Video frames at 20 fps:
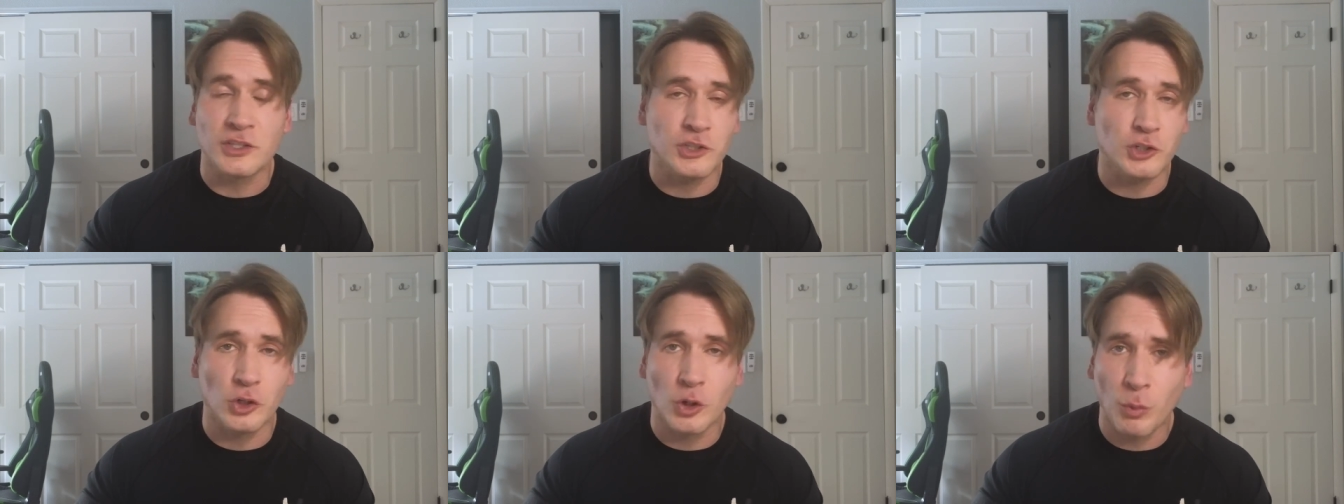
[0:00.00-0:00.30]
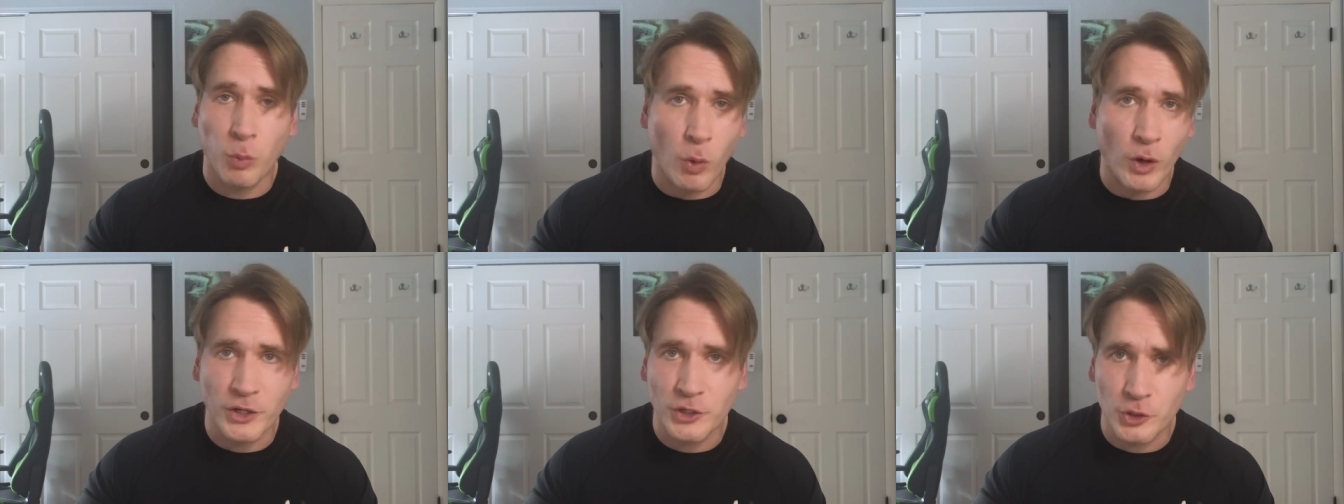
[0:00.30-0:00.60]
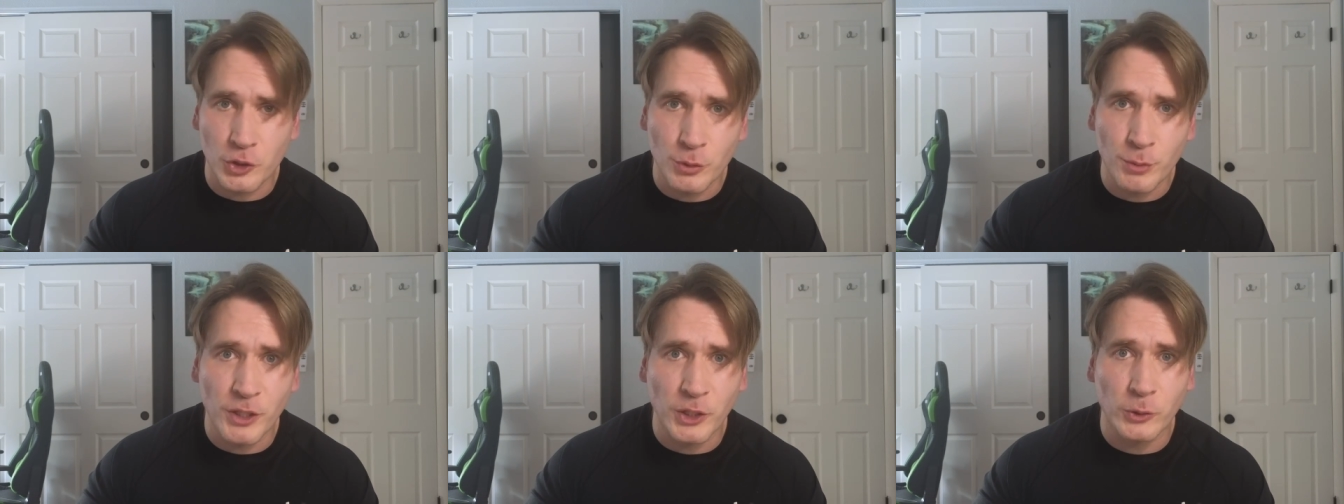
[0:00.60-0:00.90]
zero point
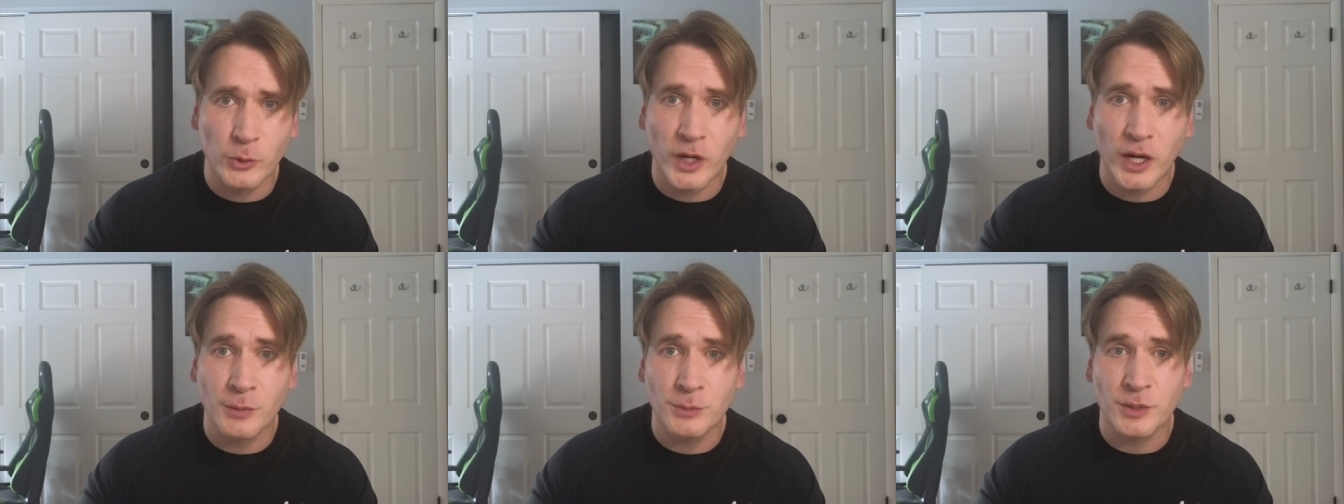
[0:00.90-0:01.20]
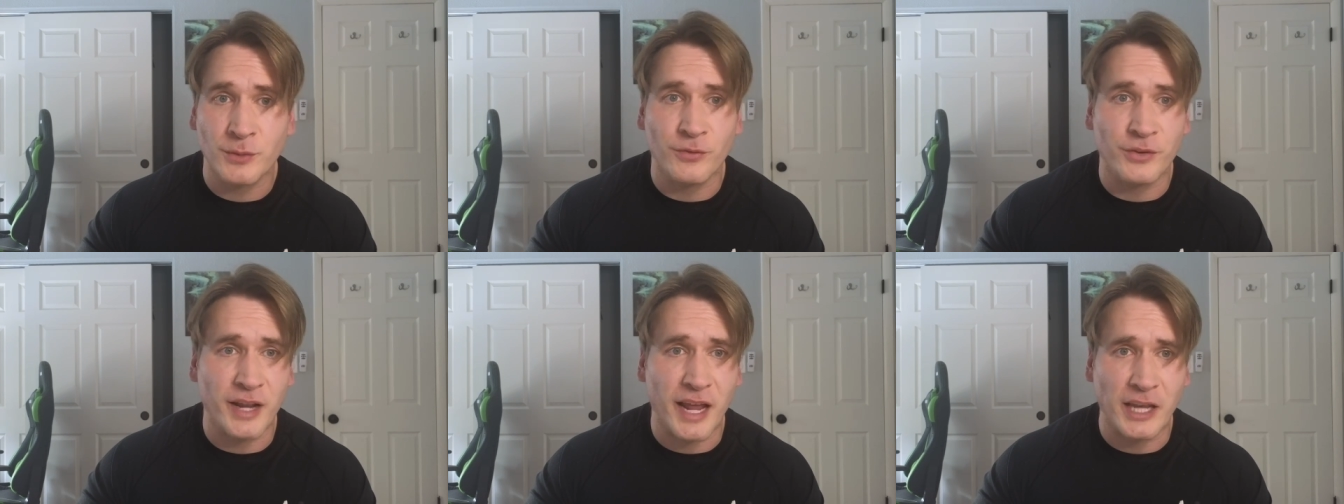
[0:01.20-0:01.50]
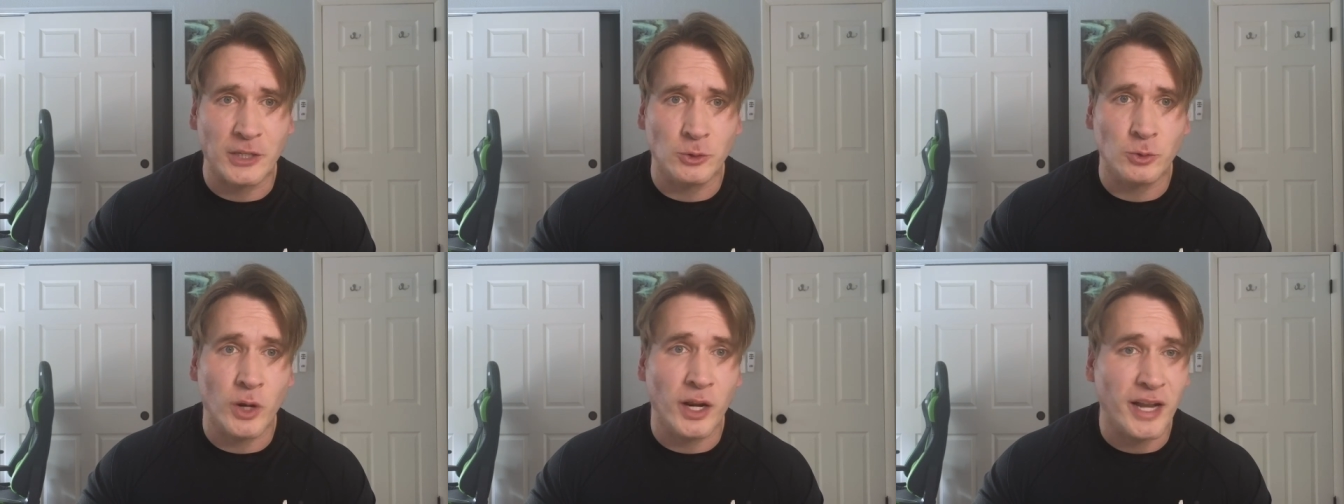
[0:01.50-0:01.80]
two milligrams of
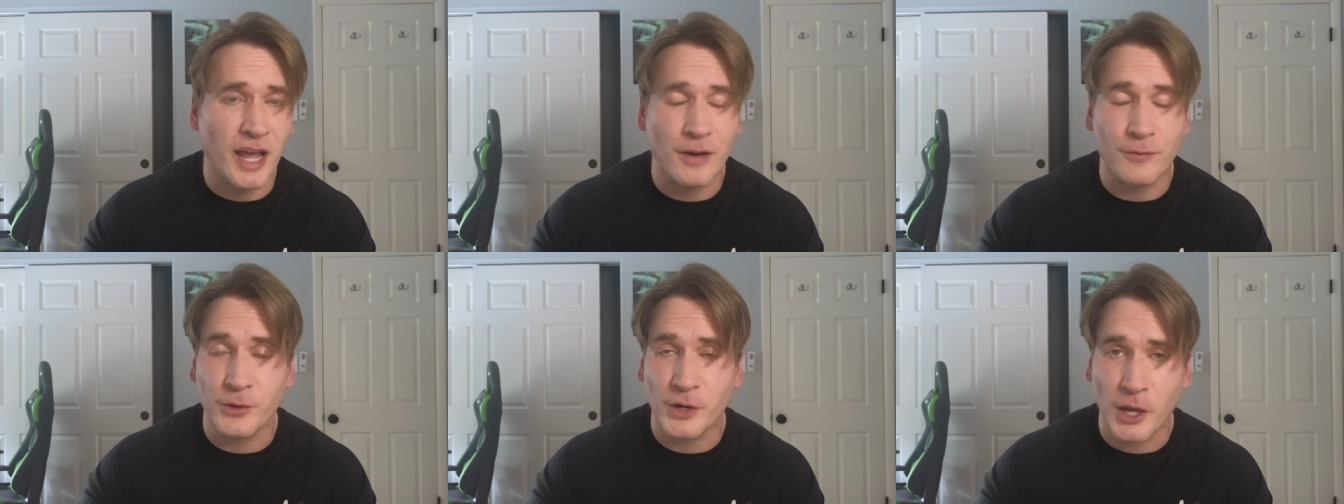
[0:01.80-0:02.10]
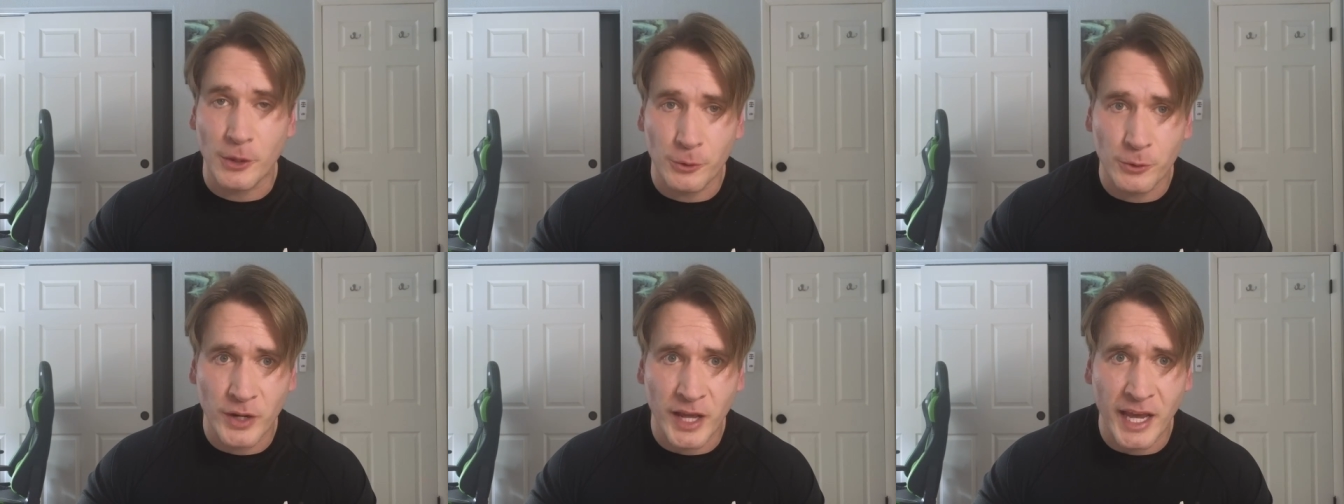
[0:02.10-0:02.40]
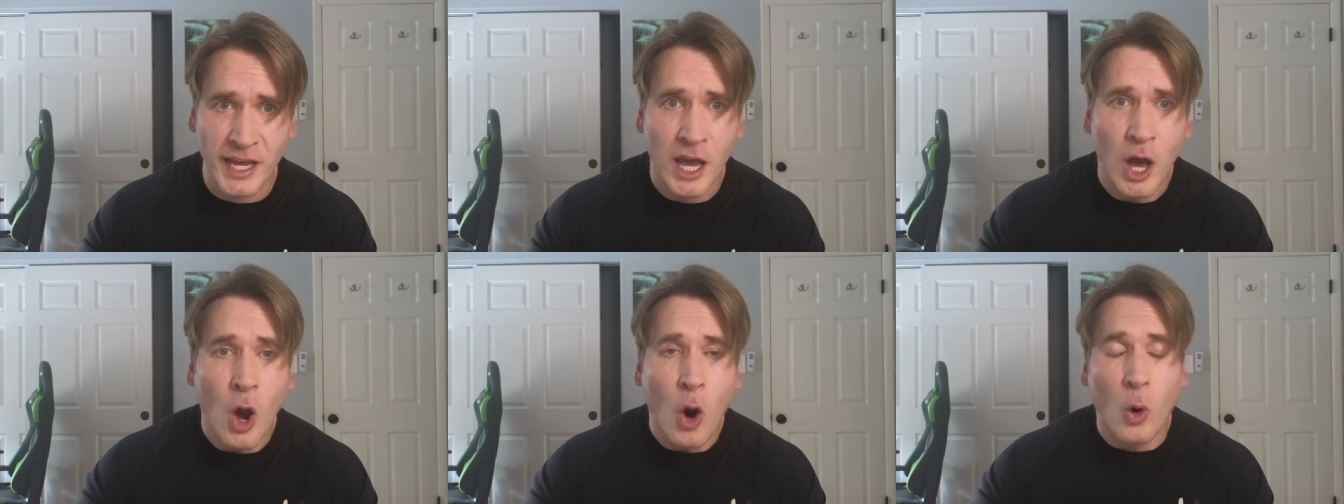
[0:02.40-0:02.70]
finasteride every other day